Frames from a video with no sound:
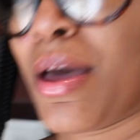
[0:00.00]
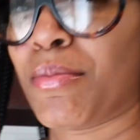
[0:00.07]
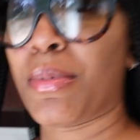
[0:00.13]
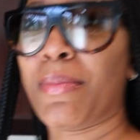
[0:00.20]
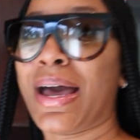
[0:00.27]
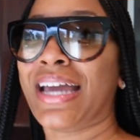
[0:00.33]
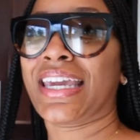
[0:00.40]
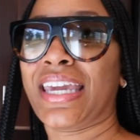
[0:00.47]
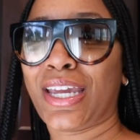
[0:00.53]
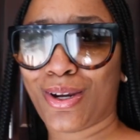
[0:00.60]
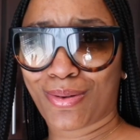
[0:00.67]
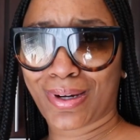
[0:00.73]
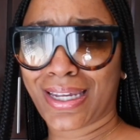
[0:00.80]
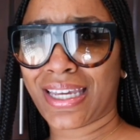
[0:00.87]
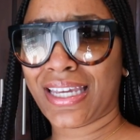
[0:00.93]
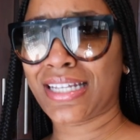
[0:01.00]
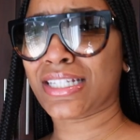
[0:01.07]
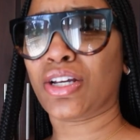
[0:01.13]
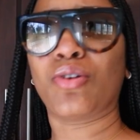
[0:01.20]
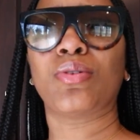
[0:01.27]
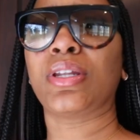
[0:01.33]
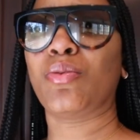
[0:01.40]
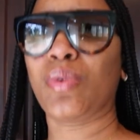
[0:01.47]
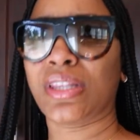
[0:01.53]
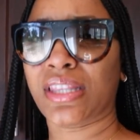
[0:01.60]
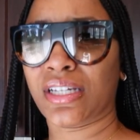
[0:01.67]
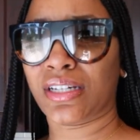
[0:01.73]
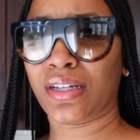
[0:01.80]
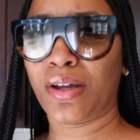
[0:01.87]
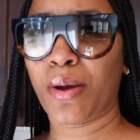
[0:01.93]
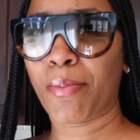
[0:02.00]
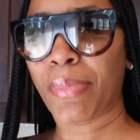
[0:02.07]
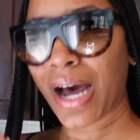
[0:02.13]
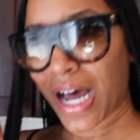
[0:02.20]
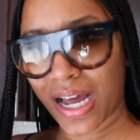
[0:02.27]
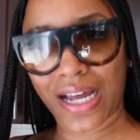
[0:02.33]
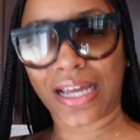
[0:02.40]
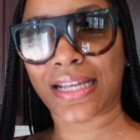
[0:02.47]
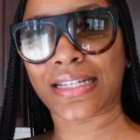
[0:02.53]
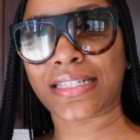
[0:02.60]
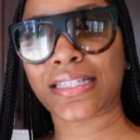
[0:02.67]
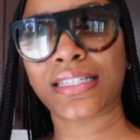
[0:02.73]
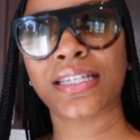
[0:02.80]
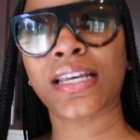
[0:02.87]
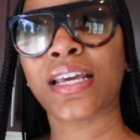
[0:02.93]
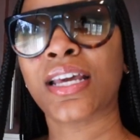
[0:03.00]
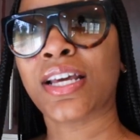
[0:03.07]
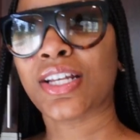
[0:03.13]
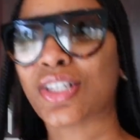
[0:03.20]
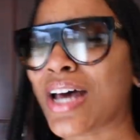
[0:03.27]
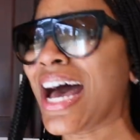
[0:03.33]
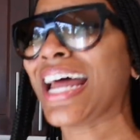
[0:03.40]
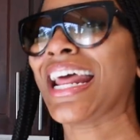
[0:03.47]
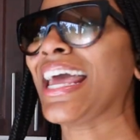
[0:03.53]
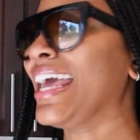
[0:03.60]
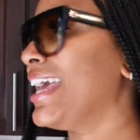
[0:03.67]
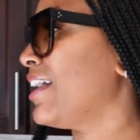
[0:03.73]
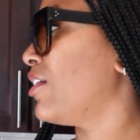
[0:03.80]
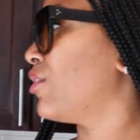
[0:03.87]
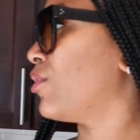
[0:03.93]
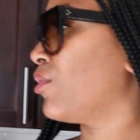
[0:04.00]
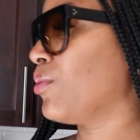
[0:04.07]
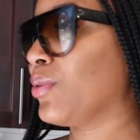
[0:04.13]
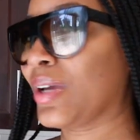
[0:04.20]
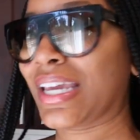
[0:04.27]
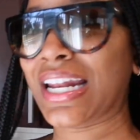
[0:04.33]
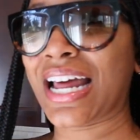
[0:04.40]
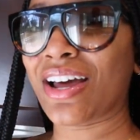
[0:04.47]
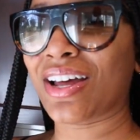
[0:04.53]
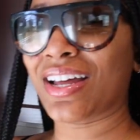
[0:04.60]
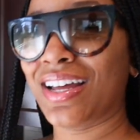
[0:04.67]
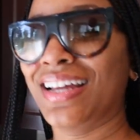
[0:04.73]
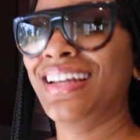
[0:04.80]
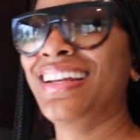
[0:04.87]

but my Keurig is only with the pods. So how the hell can I,